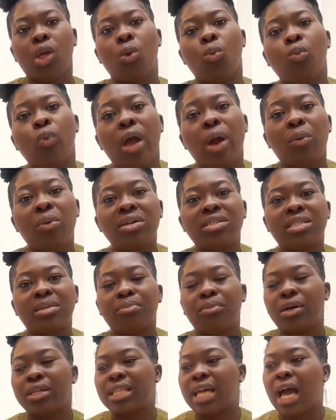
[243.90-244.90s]
where was the
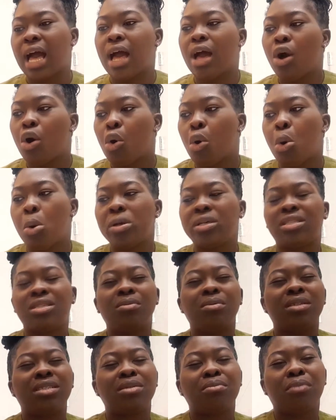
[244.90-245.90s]
mother or is,
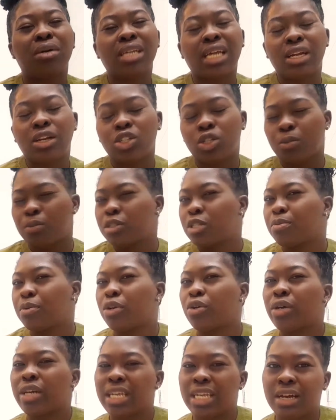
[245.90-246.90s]
it, is the mother not supposed to
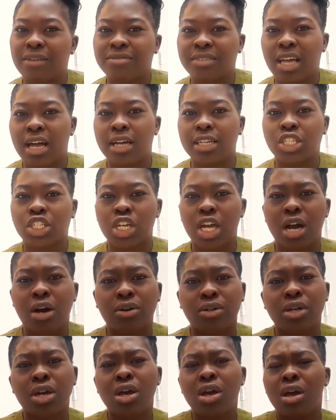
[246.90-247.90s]
be looking after a
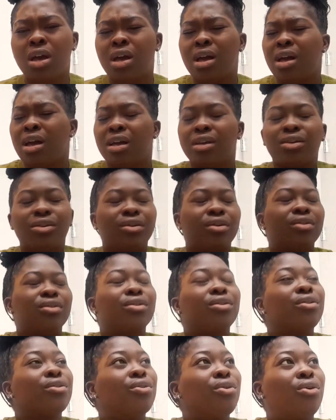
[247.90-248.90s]
child
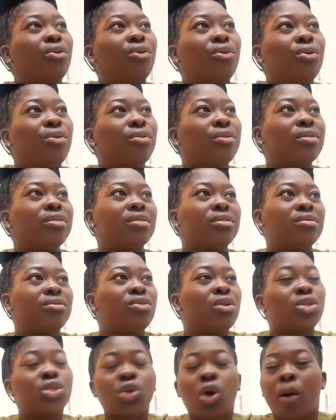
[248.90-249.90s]
you know
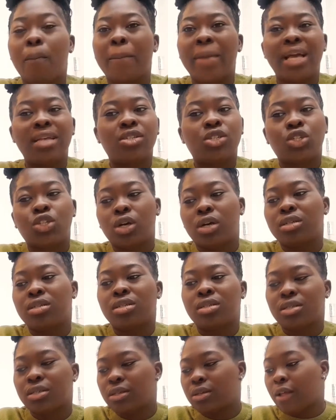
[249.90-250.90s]
those comments
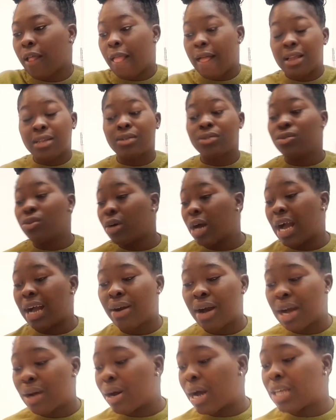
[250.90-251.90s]
just i don't know i
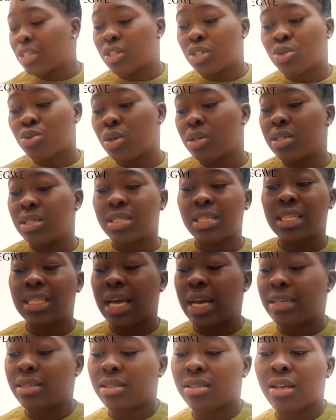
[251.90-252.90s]
i, I just want to say
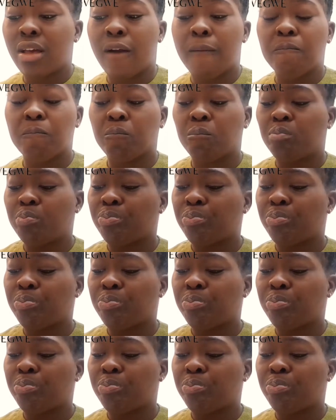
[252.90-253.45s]
that it's um